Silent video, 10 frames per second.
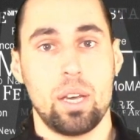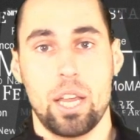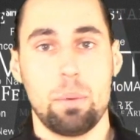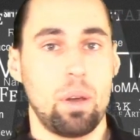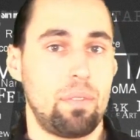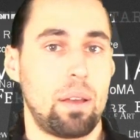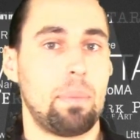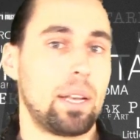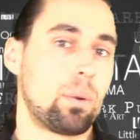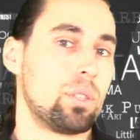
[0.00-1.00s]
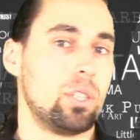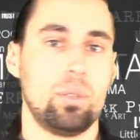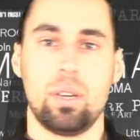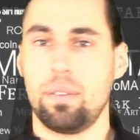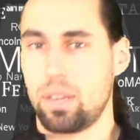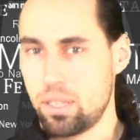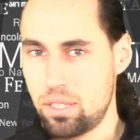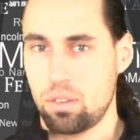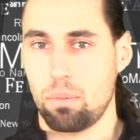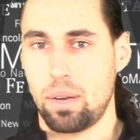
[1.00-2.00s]
And you might have had mentors that you didn't even
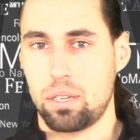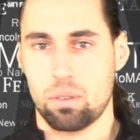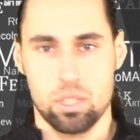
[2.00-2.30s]
consider a mentor,